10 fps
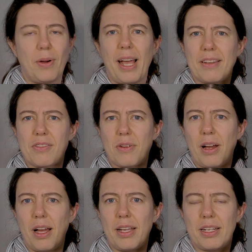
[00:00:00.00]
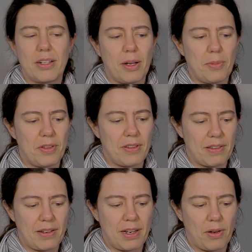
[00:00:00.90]
extra. It comes in
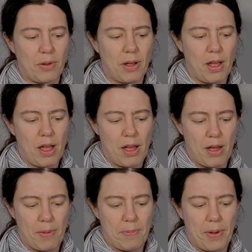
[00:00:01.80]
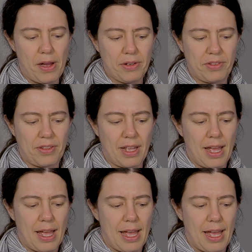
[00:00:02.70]
that little box,
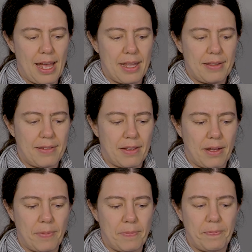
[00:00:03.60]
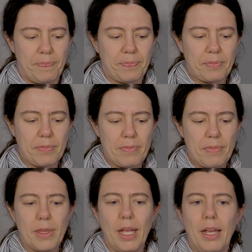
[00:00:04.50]
and
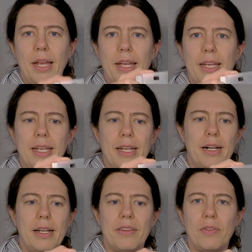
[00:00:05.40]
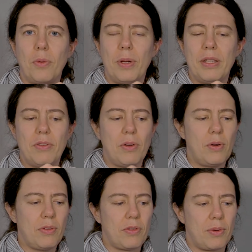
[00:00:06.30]
here is the
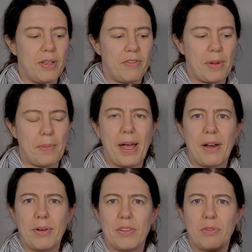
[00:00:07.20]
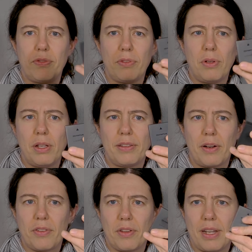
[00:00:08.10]
window. So if my battery is full, there
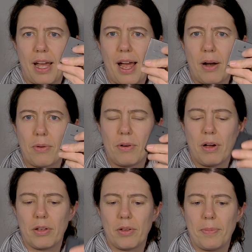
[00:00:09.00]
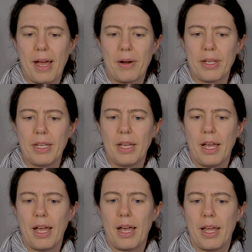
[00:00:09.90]
is an arrow on the battery
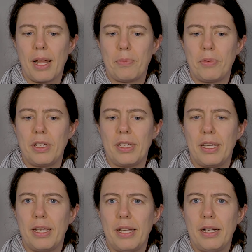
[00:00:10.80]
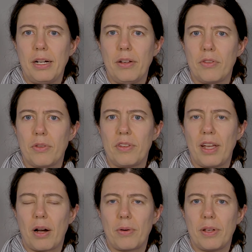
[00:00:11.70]
and I put it here, so the
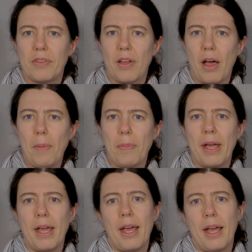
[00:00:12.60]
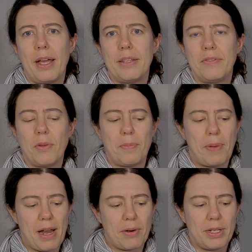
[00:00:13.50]
arrow is up. And if the
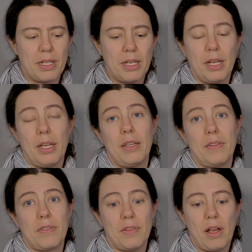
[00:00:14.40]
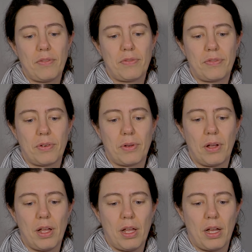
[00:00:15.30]
battery is not
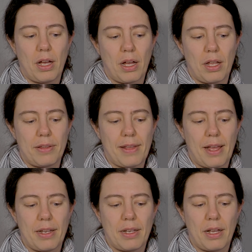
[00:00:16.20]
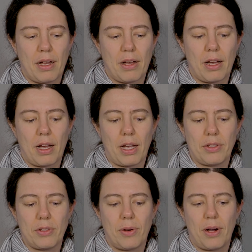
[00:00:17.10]
full, then
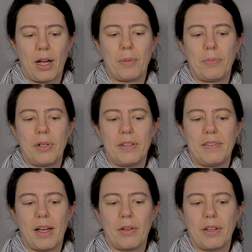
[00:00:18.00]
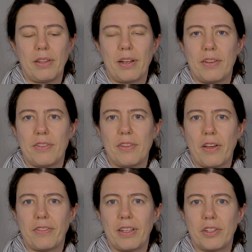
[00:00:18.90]
I put it down. Then there is
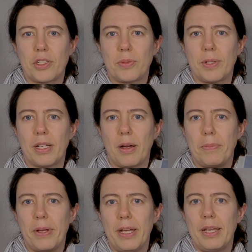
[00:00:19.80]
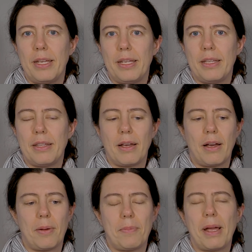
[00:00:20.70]
nothing showing up in
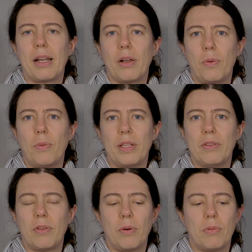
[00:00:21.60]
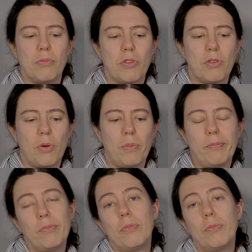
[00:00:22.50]
my little window. So